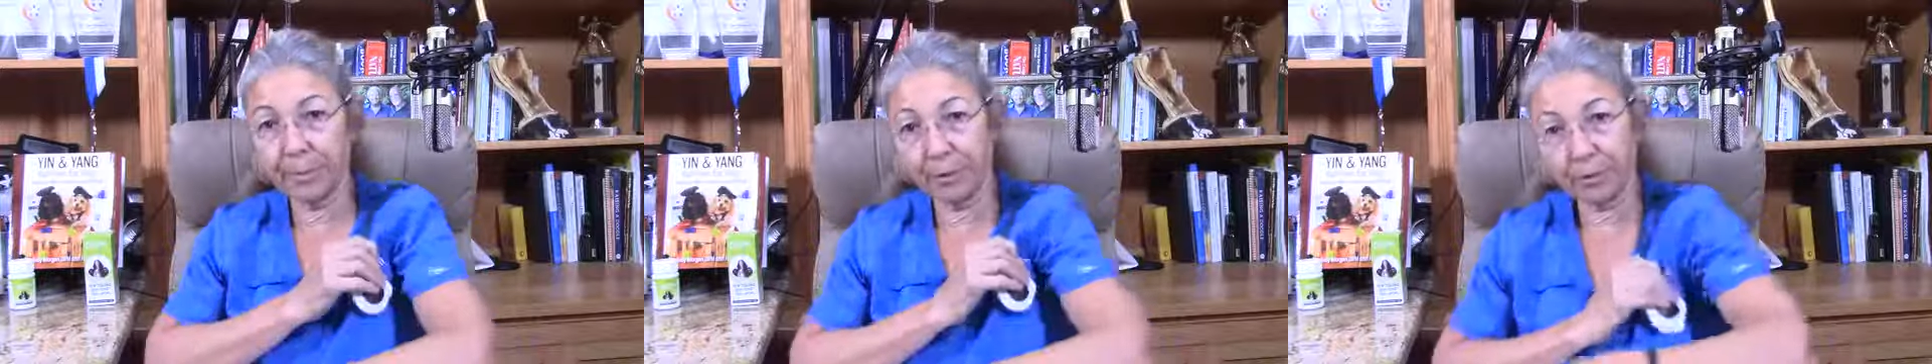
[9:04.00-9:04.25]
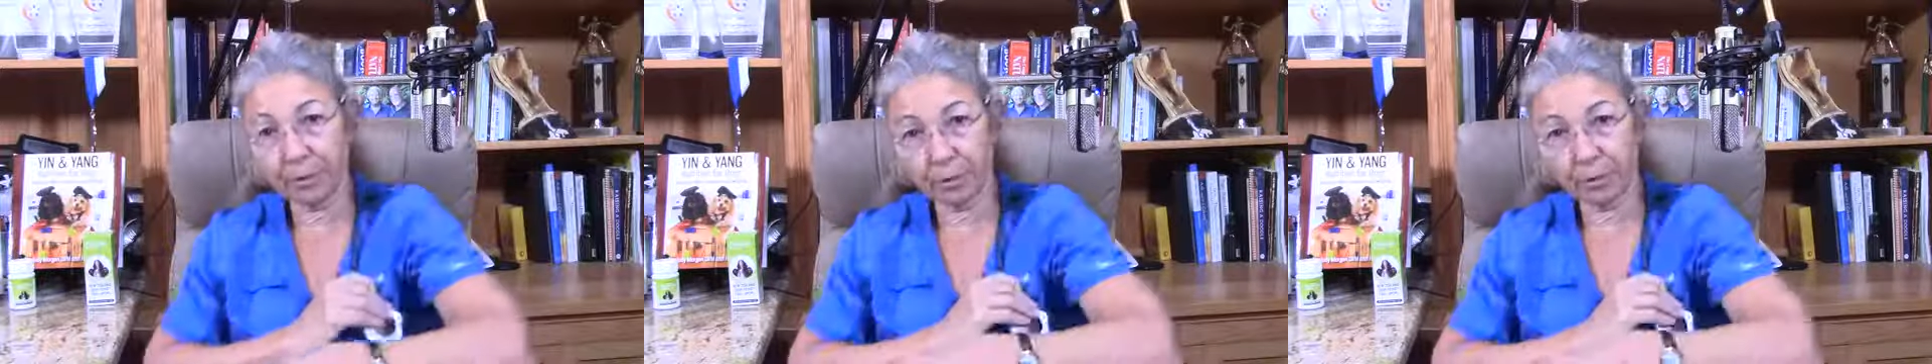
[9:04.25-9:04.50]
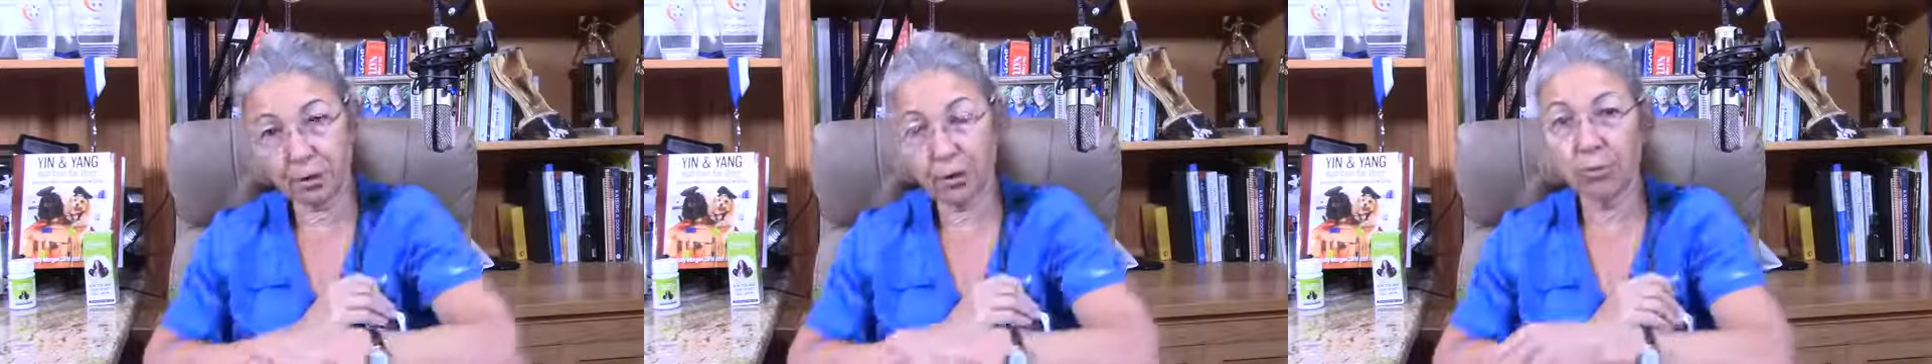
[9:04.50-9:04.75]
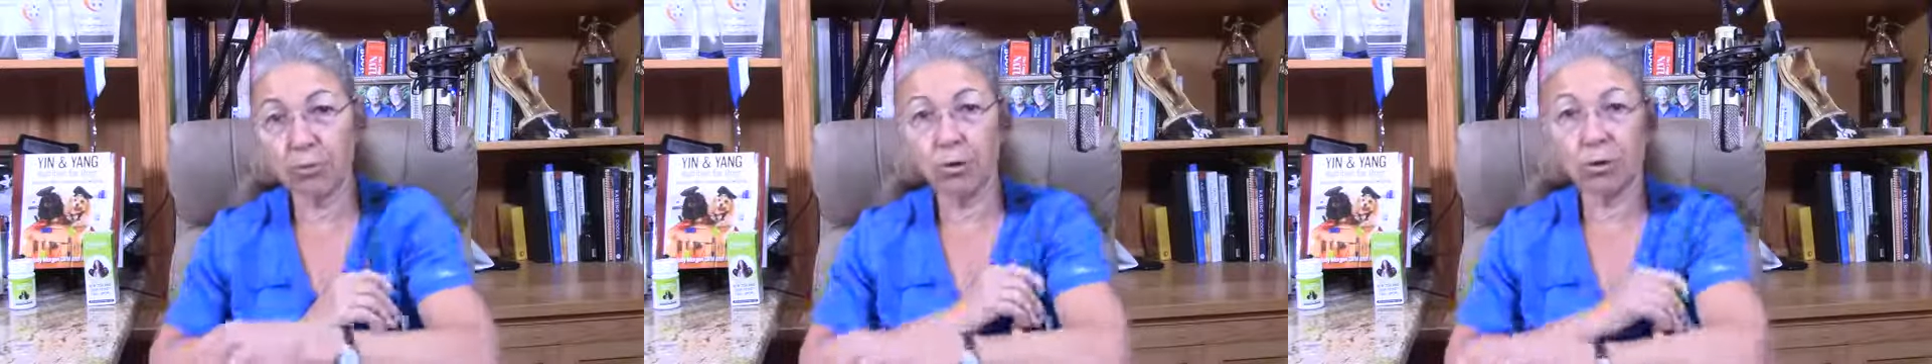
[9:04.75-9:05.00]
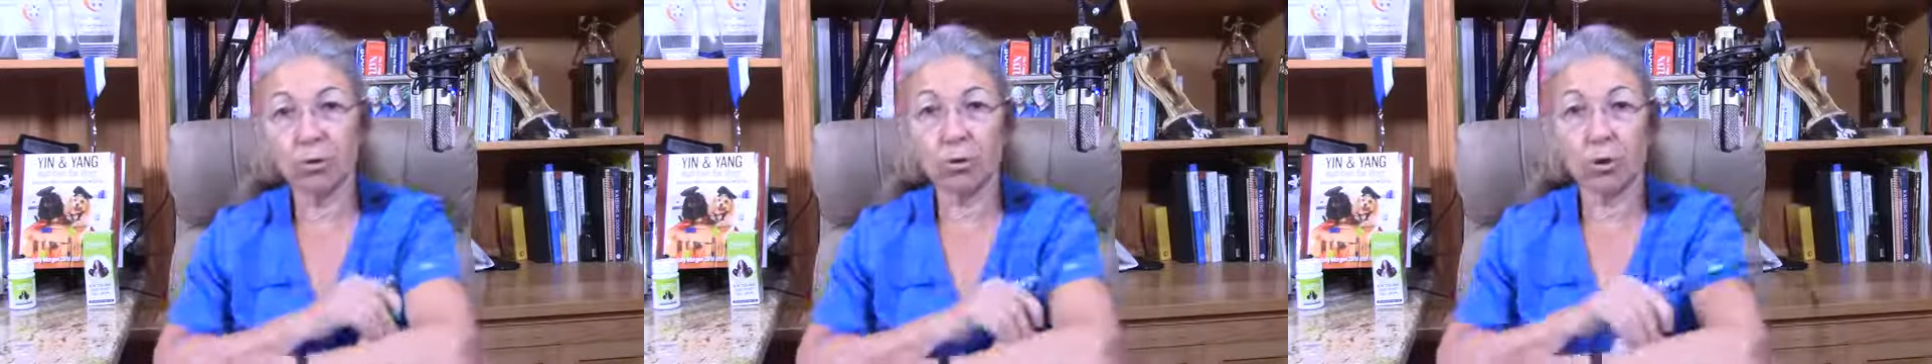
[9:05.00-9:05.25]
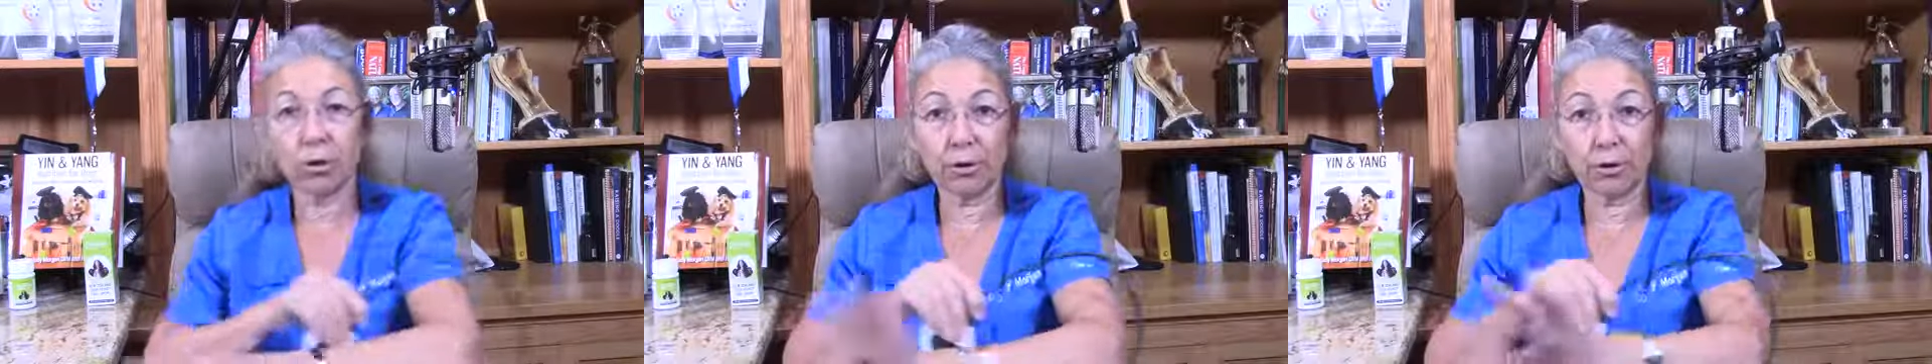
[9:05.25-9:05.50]
over her shoulder
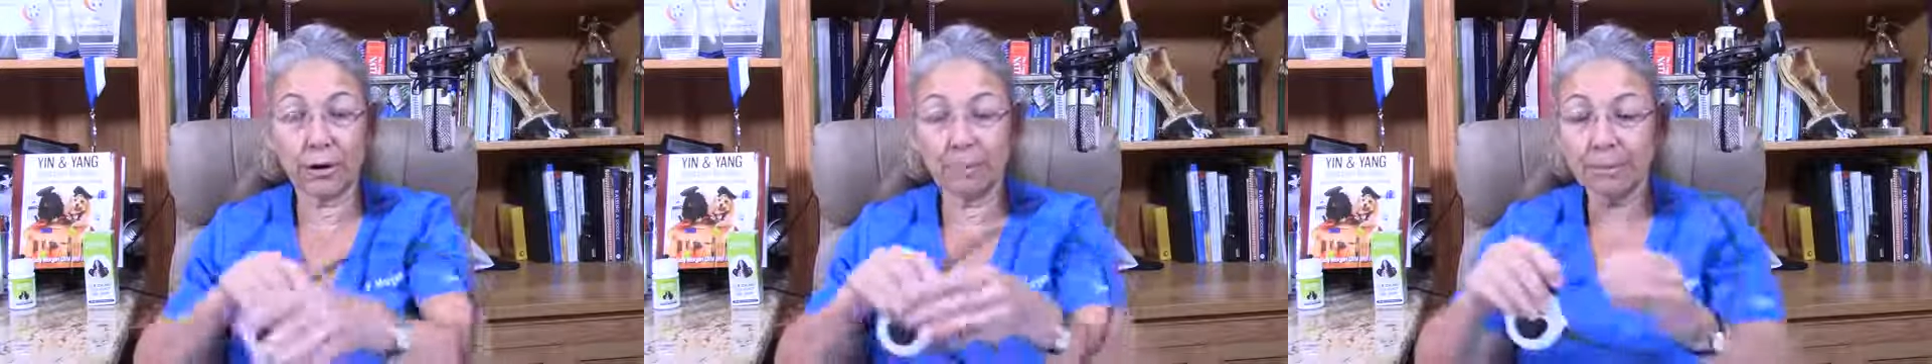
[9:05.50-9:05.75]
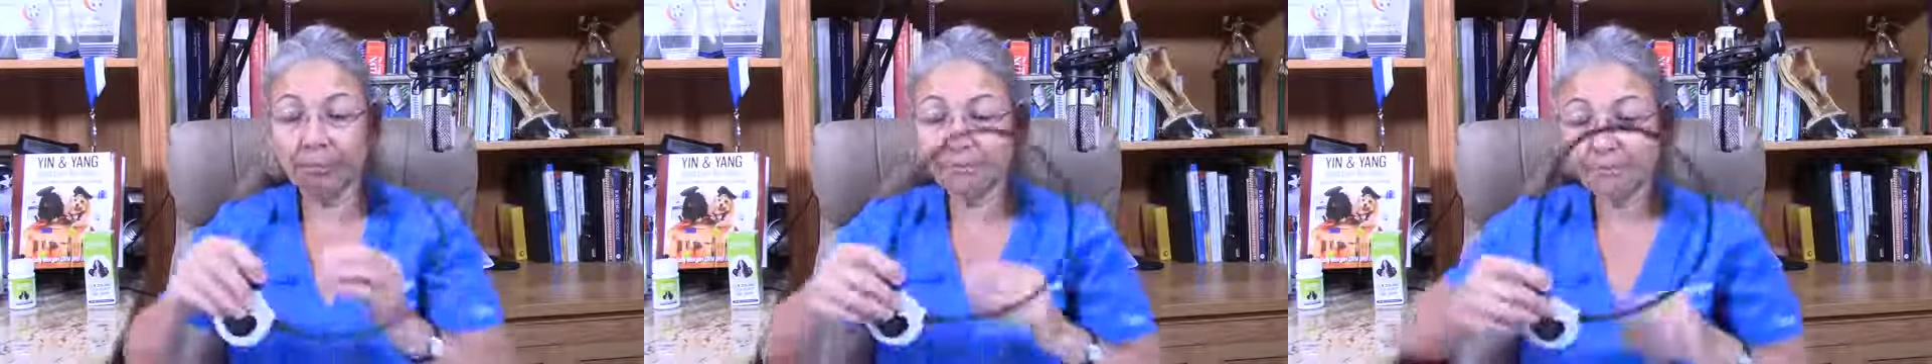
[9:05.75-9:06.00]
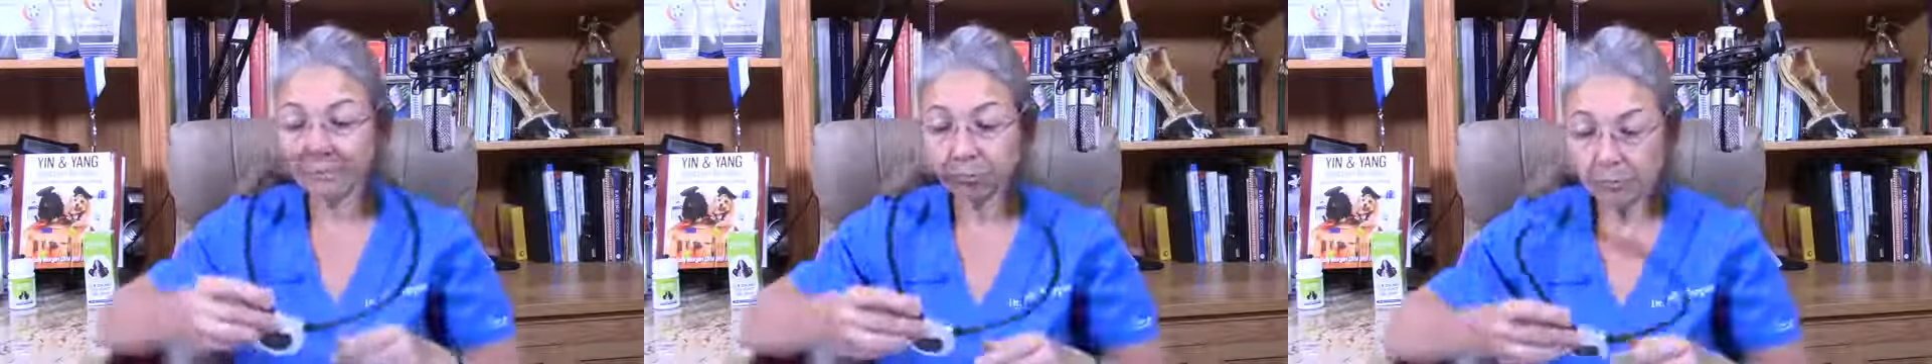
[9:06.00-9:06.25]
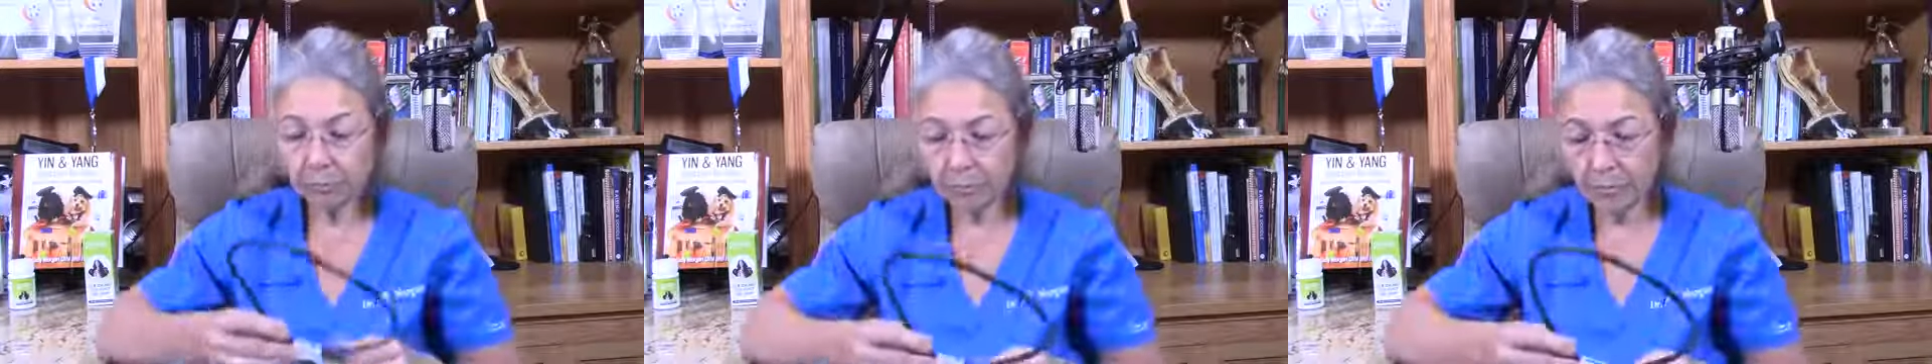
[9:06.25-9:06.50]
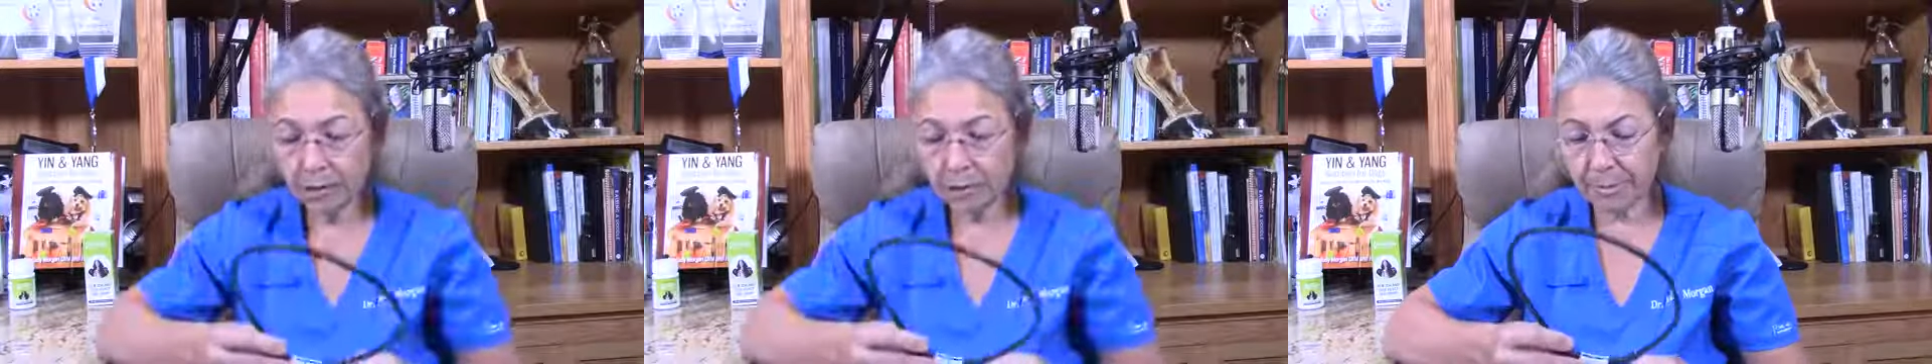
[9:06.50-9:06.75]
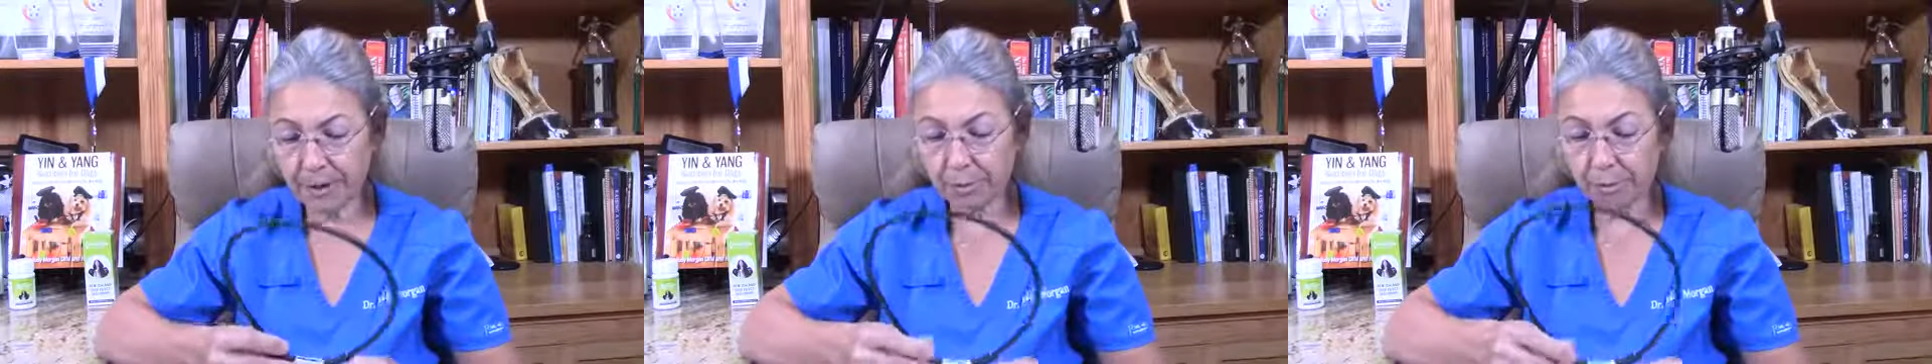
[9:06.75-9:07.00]
or her hip,
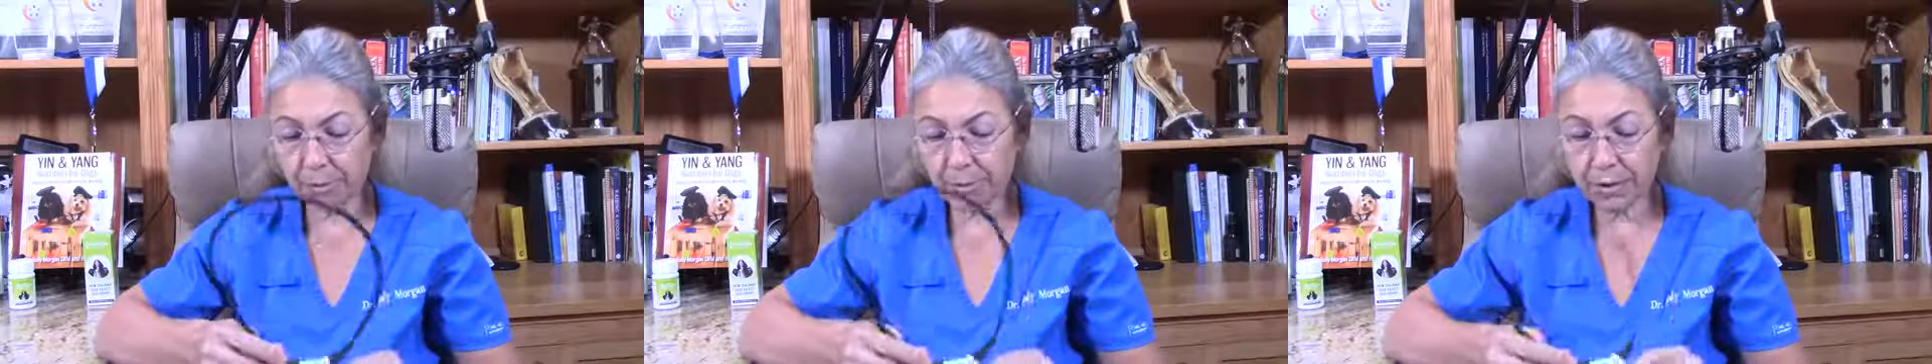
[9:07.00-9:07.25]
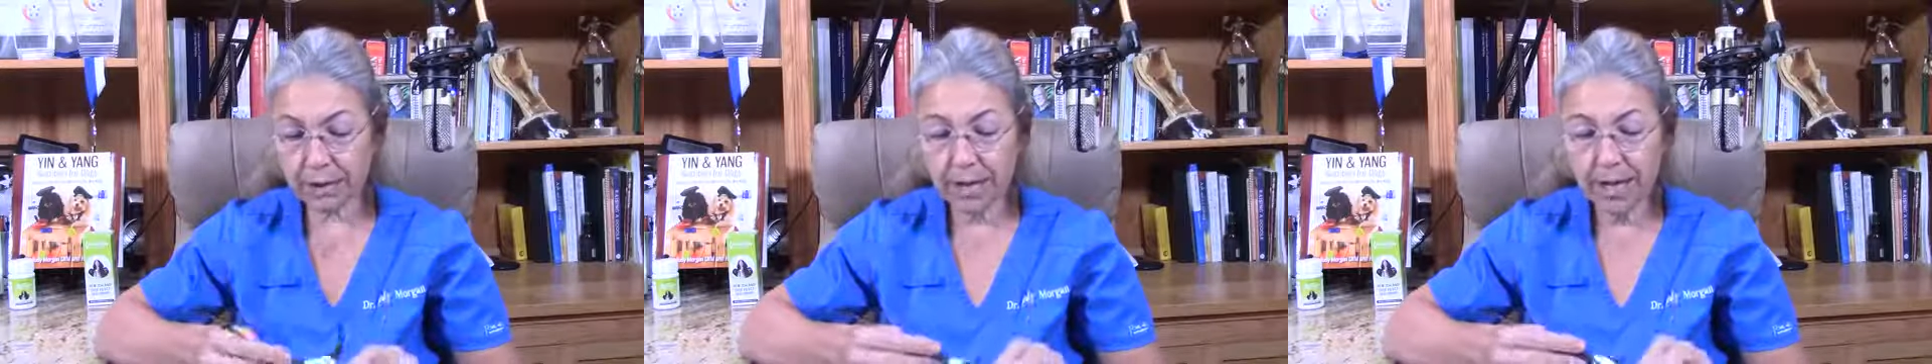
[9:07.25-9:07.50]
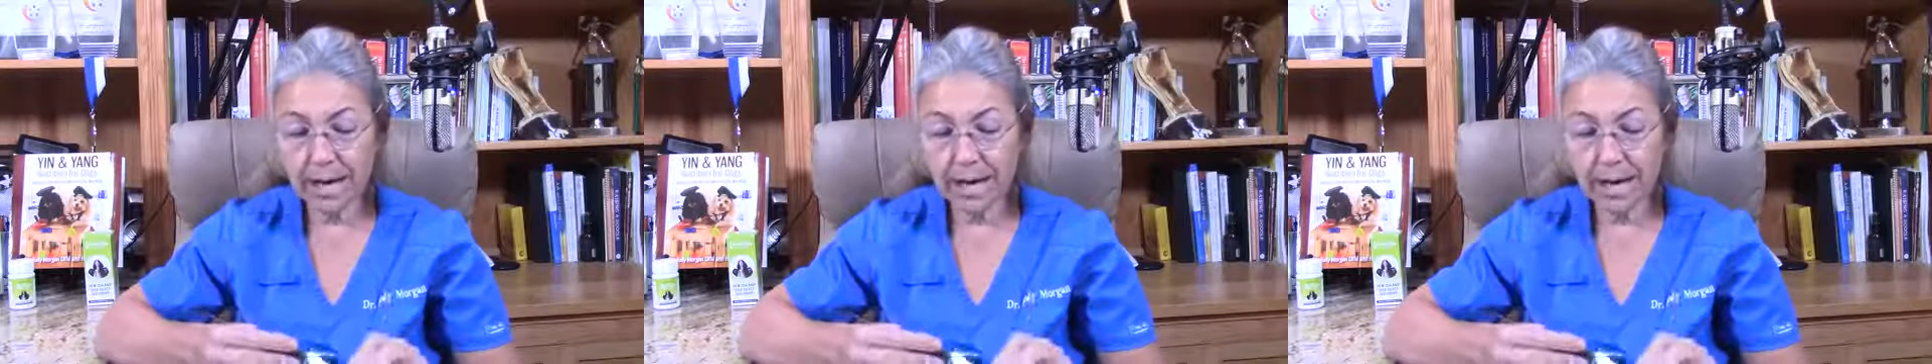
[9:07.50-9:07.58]
depending on what we're treating.